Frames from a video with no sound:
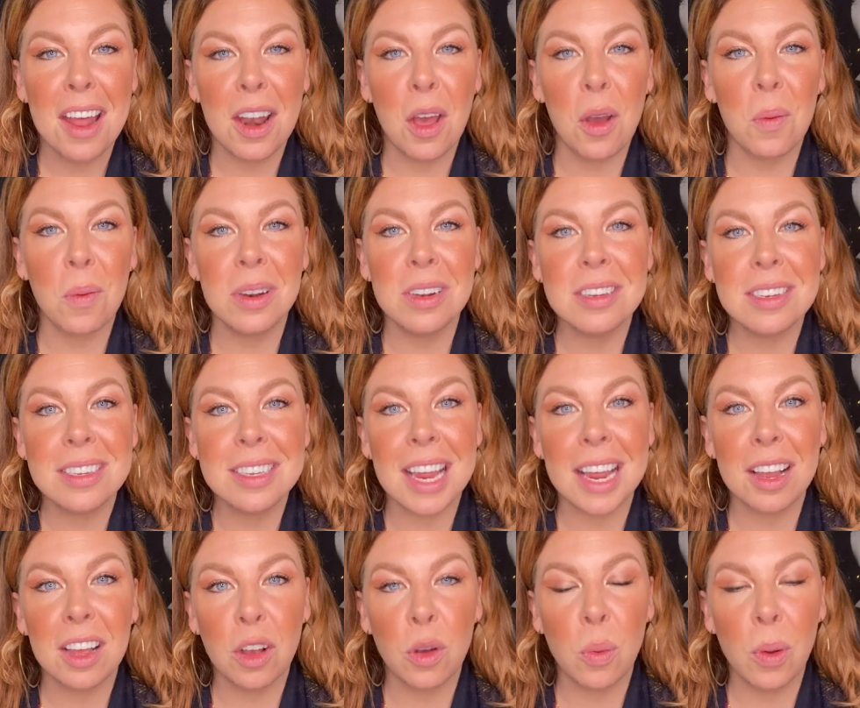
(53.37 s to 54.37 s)
Now I want to just
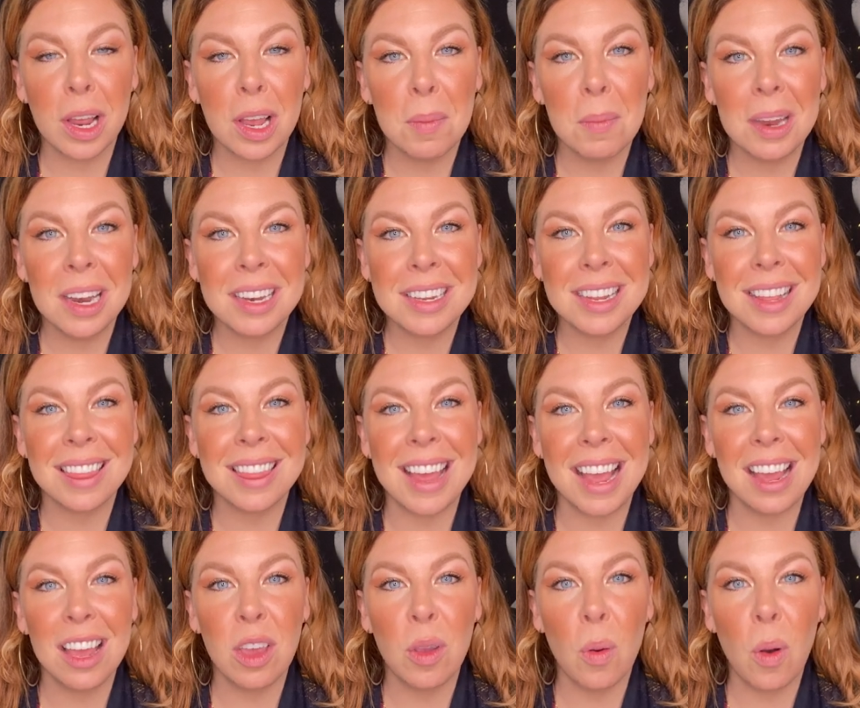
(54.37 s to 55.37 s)
take a quick minute to
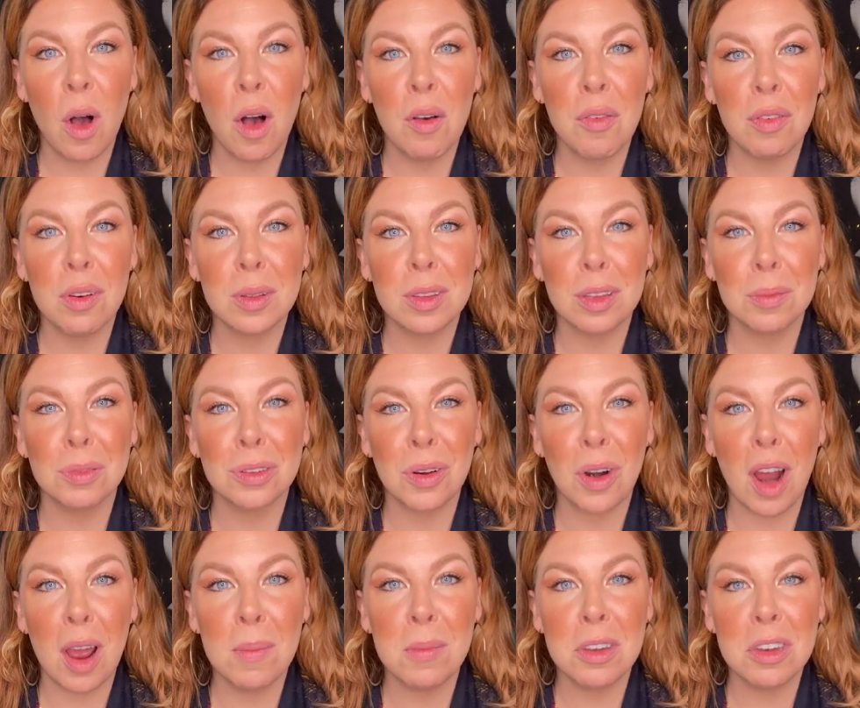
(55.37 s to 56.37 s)
thank you all for
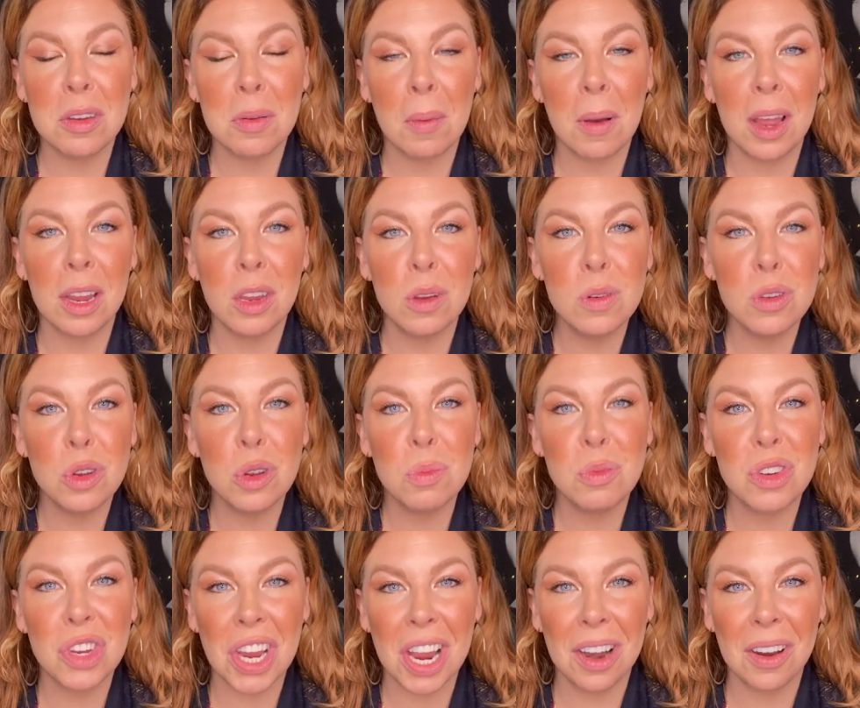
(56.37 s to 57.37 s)
subscribing to my YouTube
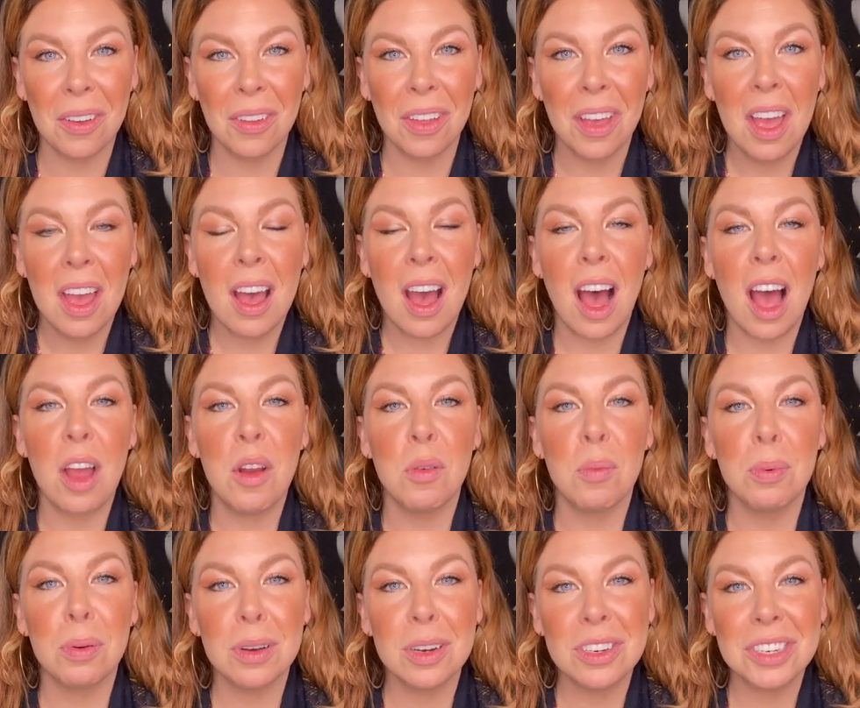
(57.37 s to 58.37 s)
channel. I
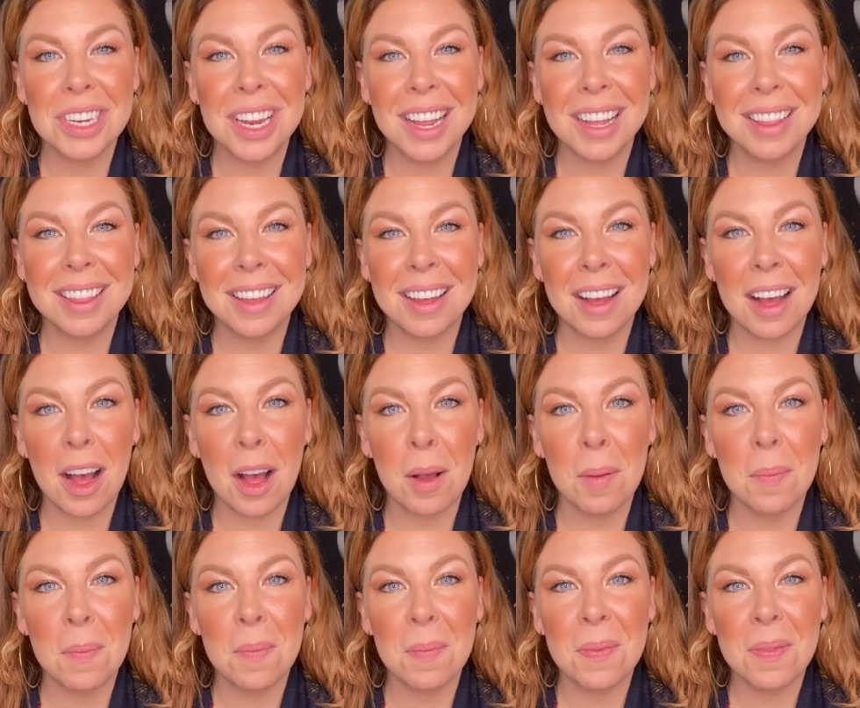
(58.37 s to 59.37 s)
appreciate
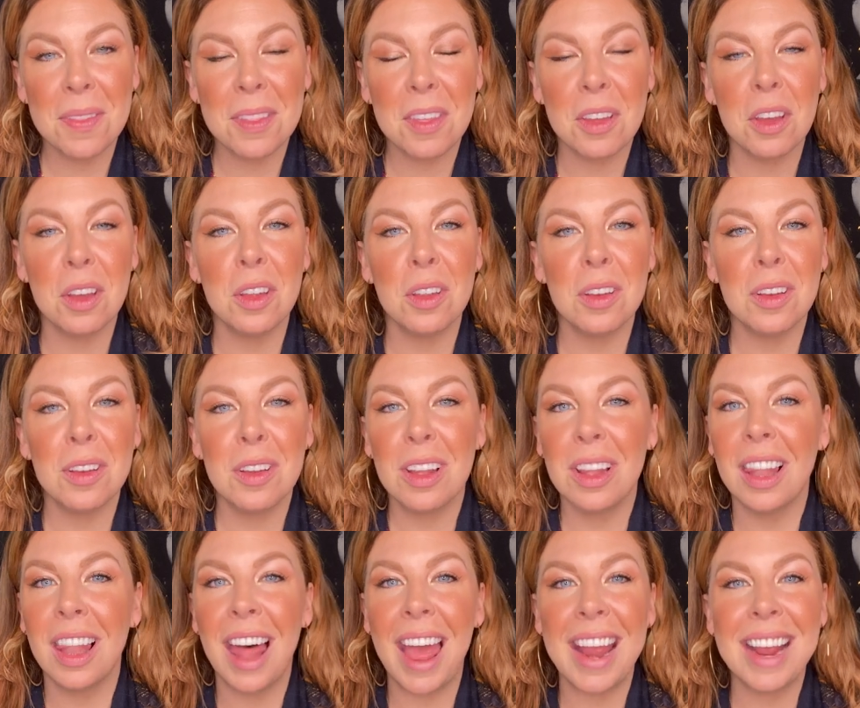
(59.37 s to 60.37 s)
the
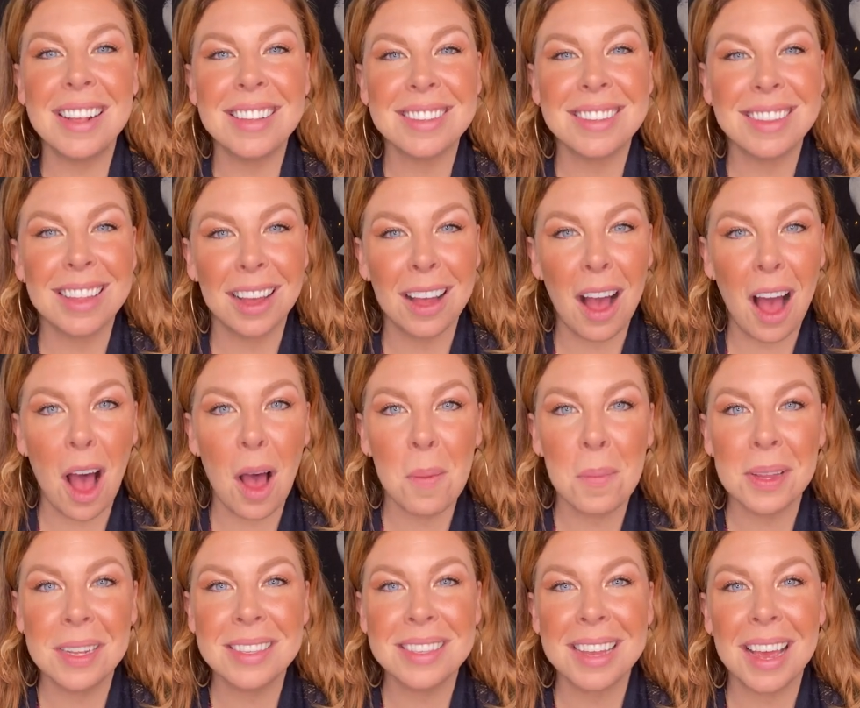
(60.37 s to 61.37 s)
likes, the
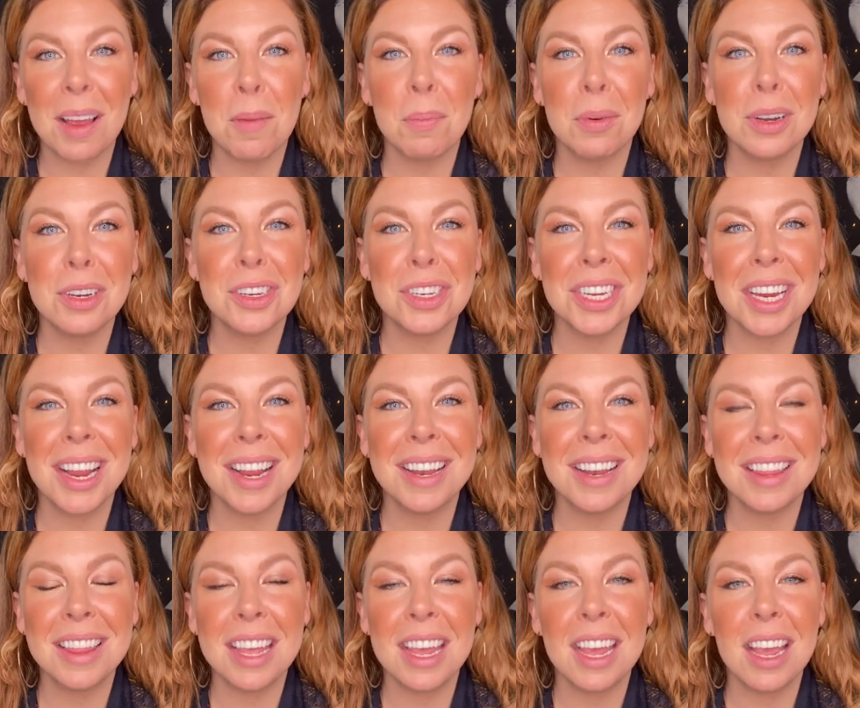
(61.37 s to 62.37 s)
comments. I
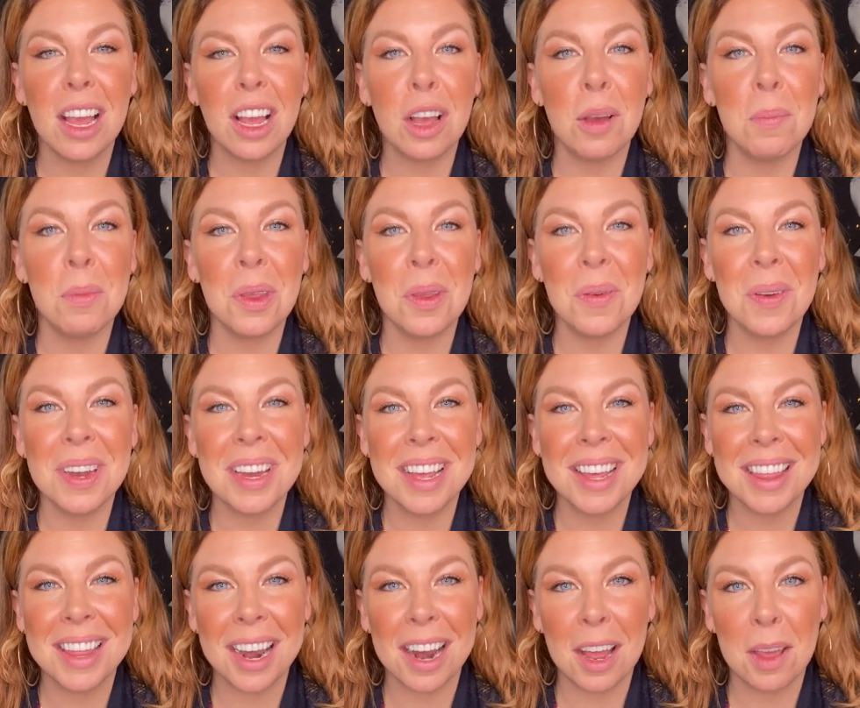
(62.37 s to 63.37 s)
appreciate the community
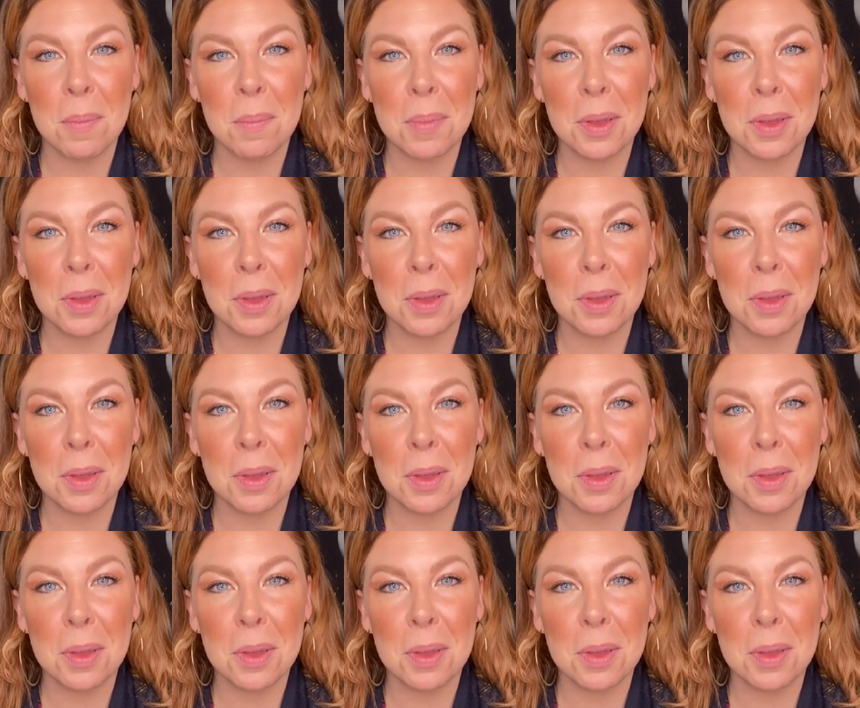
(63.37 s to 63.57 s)
that I am